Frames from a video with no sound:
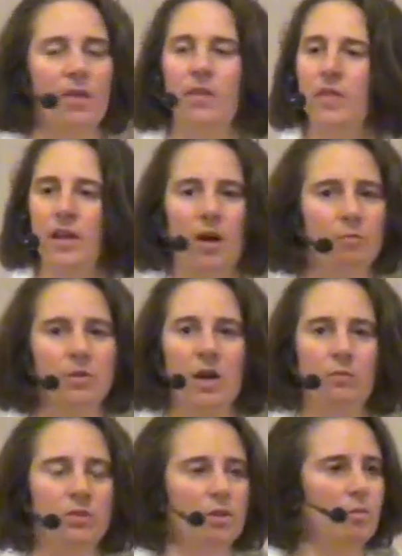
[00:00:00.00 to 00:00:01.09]
And then they come
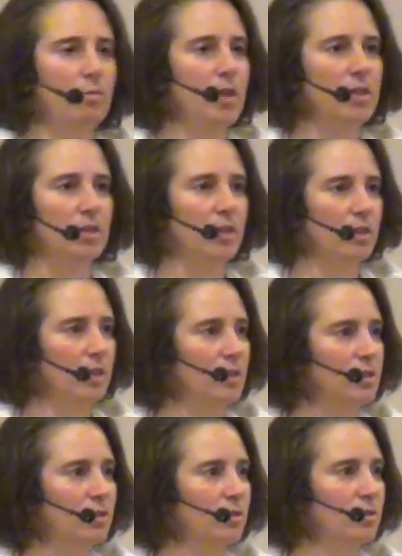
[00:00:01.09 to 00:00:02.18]
down with some amazing
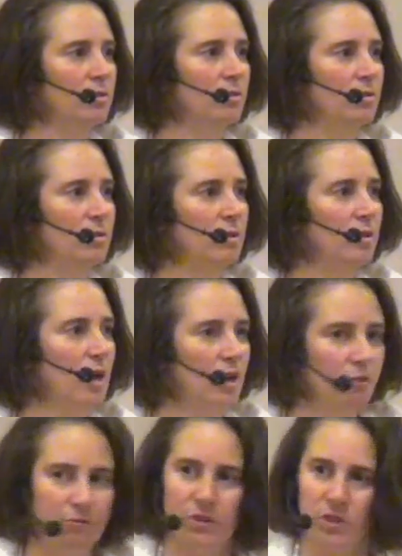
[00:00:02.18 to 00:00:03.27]
illness
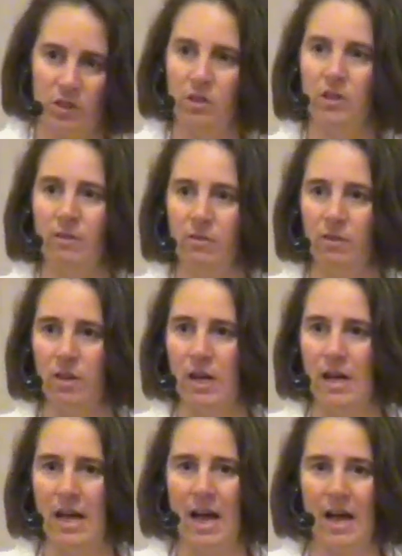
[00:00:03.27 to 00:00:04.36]
on a physical level.
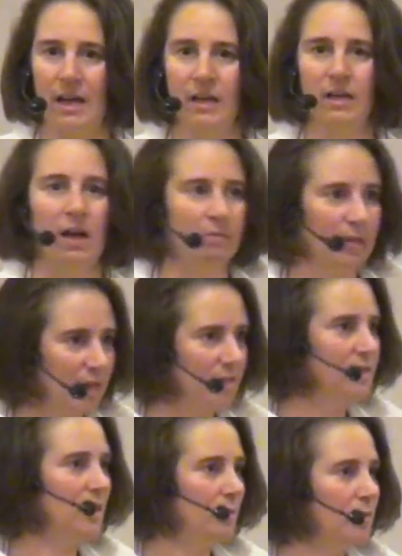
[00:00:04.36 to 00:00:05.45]
I'm
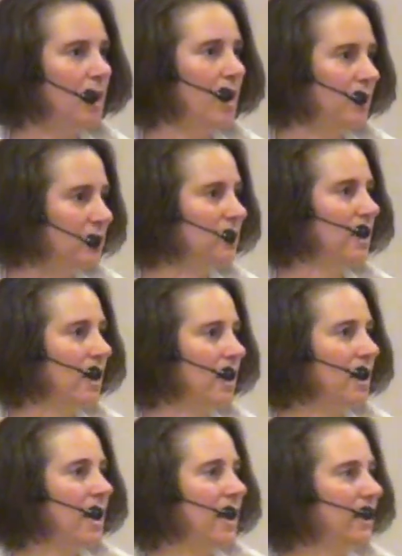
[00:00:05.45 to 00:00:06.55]
getting some nods, yeah.
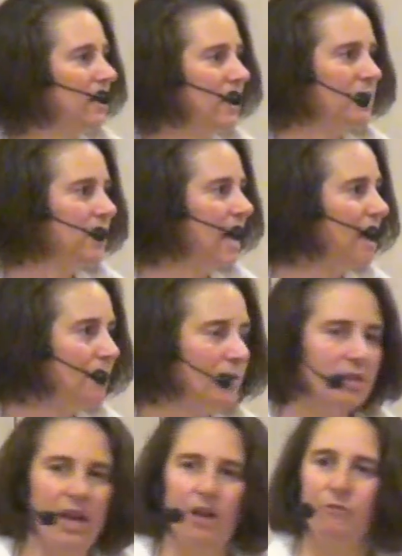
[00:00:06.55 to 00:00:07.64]
It doesn't happen
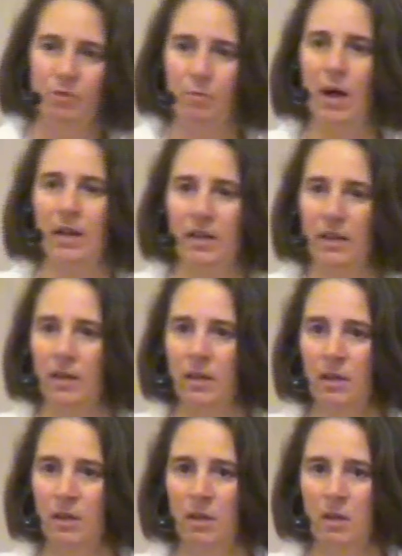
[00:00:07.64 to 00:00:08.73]
to everybody,
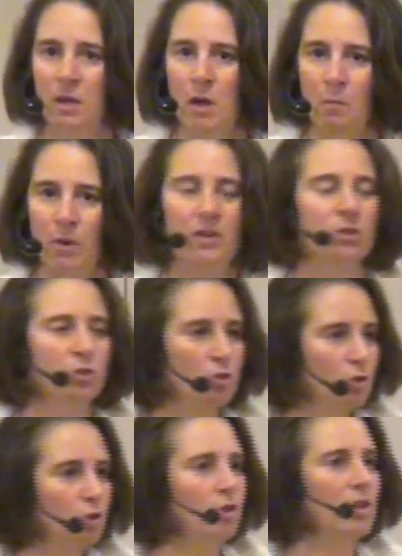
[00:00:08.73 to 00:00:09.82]
but it
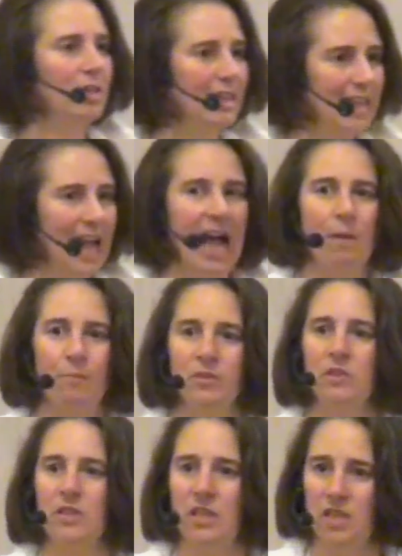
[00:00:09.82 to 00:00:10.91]
certainly
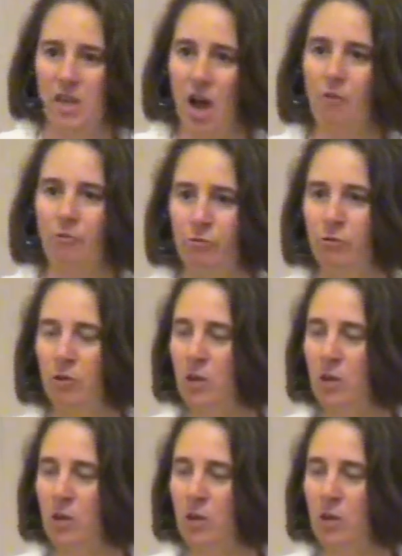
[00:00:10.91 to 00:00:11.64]
happens enough